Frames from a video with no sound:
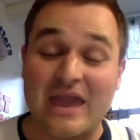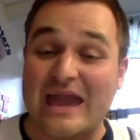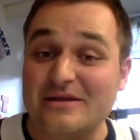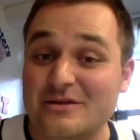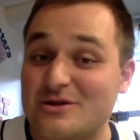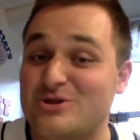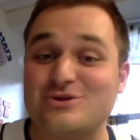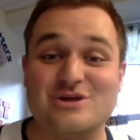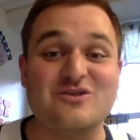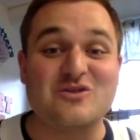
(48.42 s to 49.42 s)
In addition,
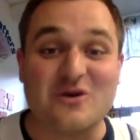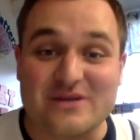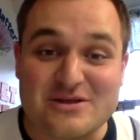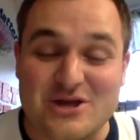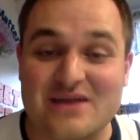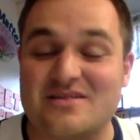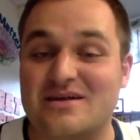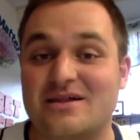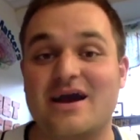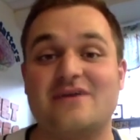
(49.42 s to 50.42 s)
she's starting chants in
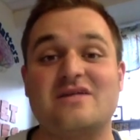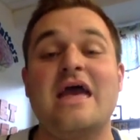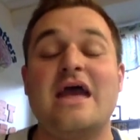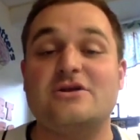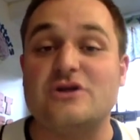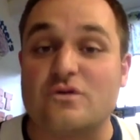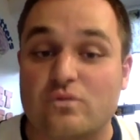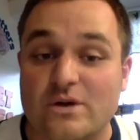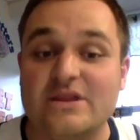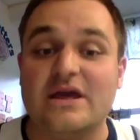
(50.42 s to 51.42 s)
class, and she's
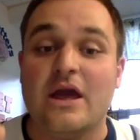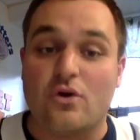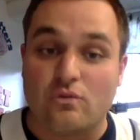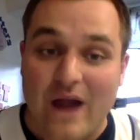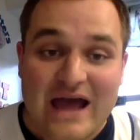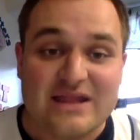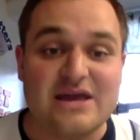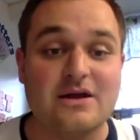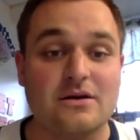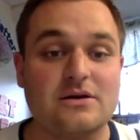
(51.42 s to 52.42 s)
really
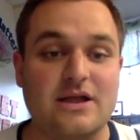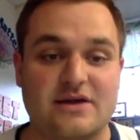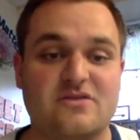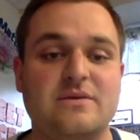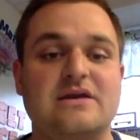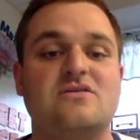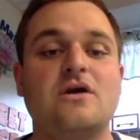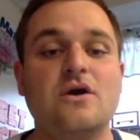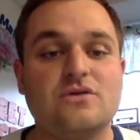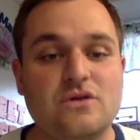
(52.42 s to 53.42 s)
rallying her classmates
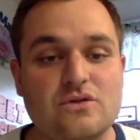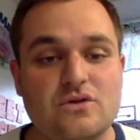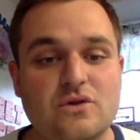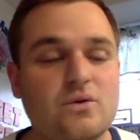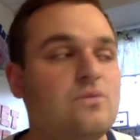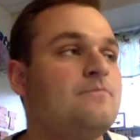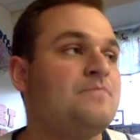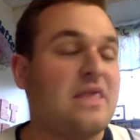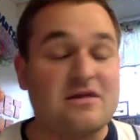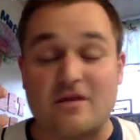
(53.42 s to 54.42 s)
to do
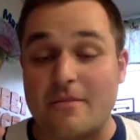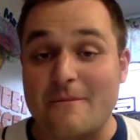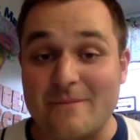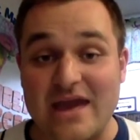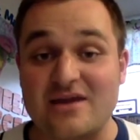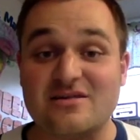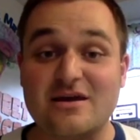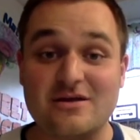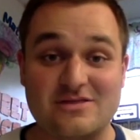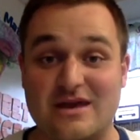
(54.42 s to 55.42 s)
some
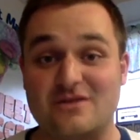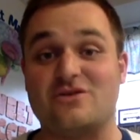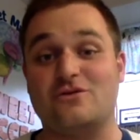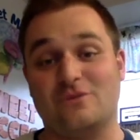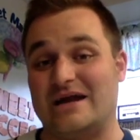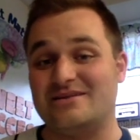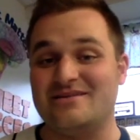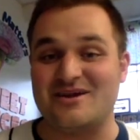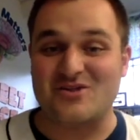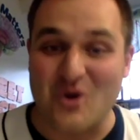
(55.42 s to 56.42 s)
amazing things throughout the
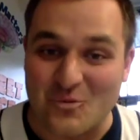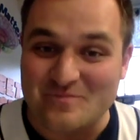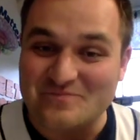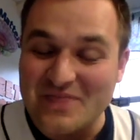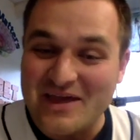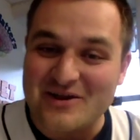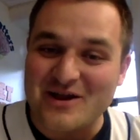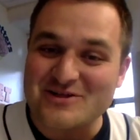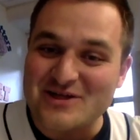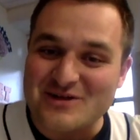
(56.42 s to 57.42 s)
day. So,
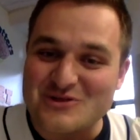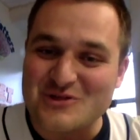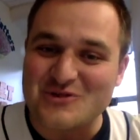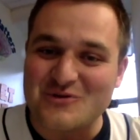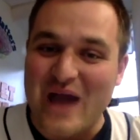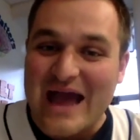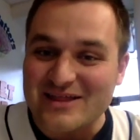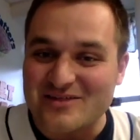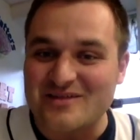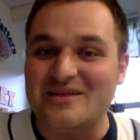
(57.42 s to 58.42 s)
congratulations to
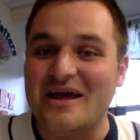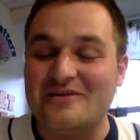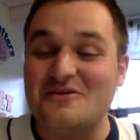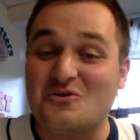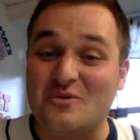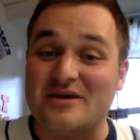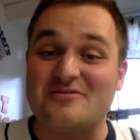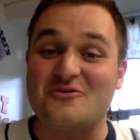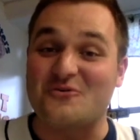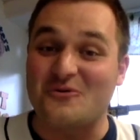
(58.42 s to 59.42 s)
Allison, this
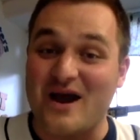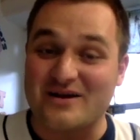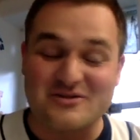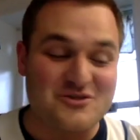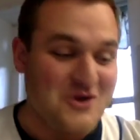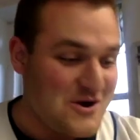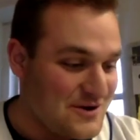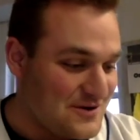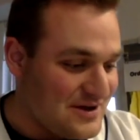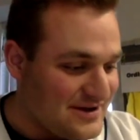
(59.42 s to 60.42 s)
week's
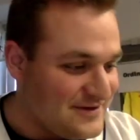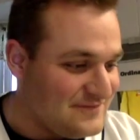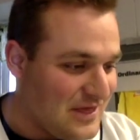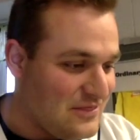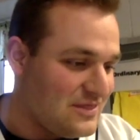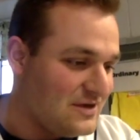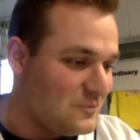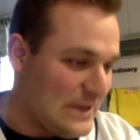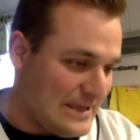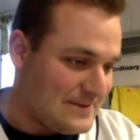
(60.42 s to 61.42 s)
Rockstar of the
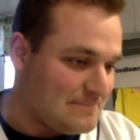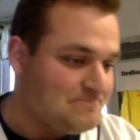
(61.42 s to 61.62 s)
Week.